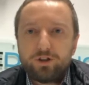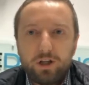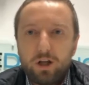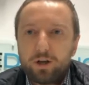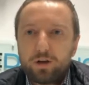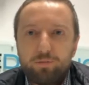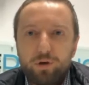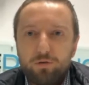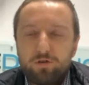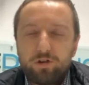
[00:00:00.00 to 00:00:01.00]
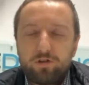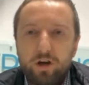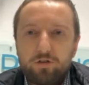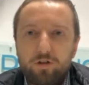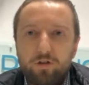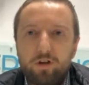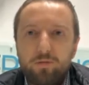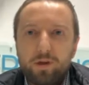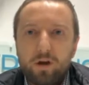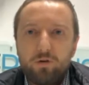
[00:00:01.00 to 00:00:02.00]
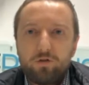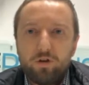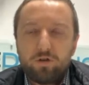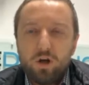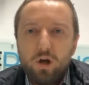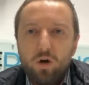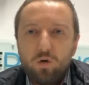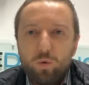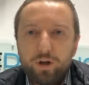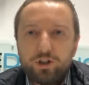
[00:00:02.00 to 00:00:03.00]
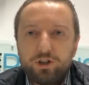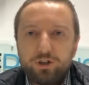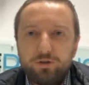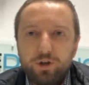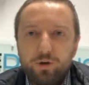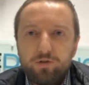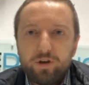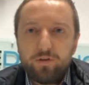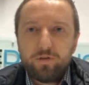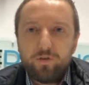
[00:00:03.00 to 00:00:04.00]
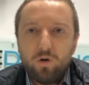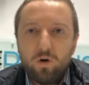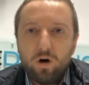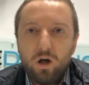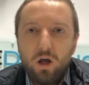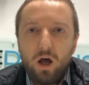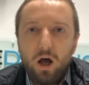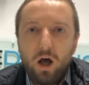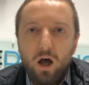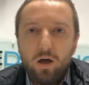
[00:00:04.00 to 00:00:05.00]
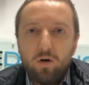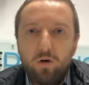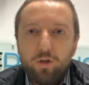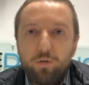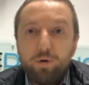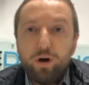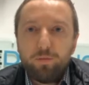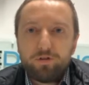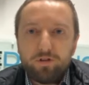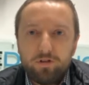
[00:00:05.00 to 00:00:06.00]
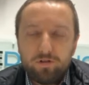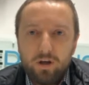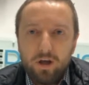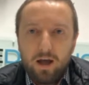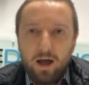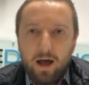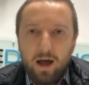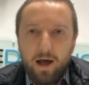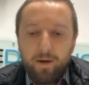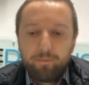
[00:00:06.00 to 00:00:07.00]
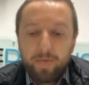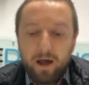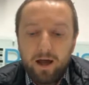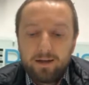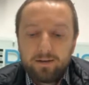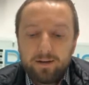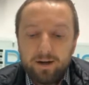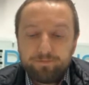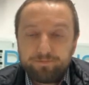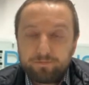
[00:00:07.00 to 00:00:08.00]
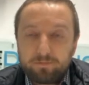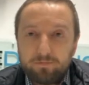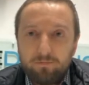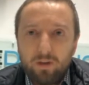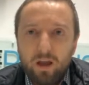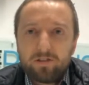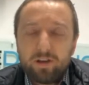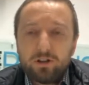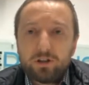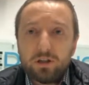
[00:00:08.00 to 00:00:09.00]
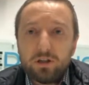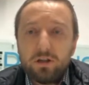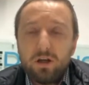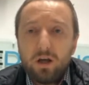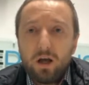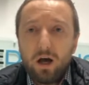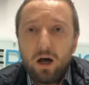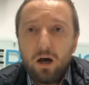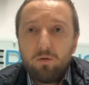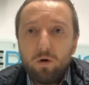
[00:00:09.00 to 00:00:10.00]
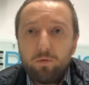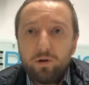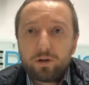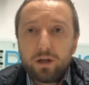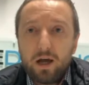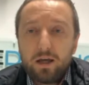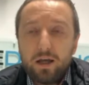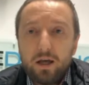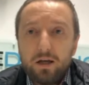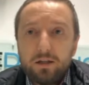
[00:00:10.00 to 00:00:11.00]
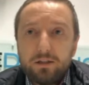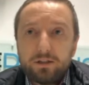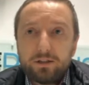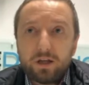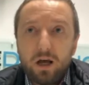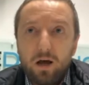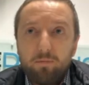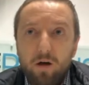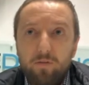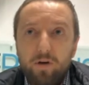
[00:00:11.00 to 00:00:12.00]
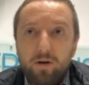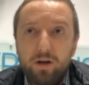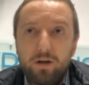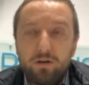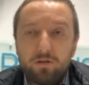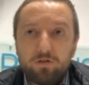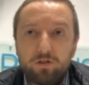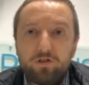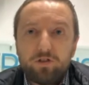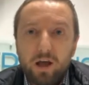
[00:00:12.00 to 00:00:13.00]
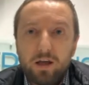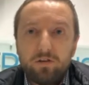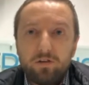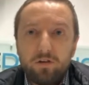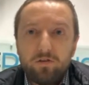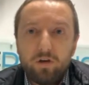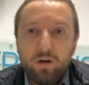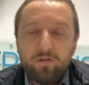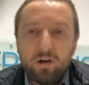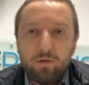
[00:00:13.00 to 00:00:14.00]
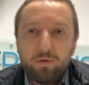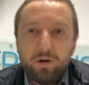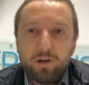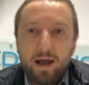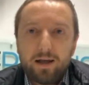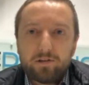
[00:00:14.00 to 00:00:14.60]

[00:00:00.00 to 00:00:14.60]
like computers, etc., there's going to be those that wish to use it for uh, other purposes. Um, and um, essentially, uh, what we're looking at here is um, a very sustained and, and deliberate act